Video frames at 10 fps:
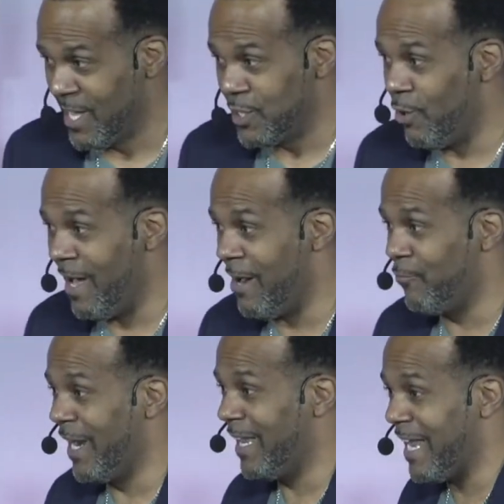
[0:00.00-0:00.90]
You'll have
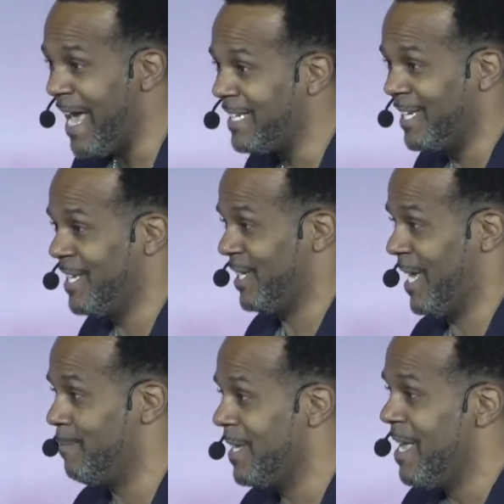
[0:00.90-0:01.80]

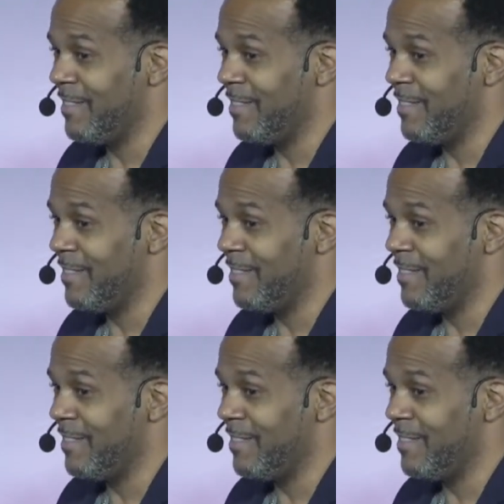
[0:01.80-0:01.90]
relationships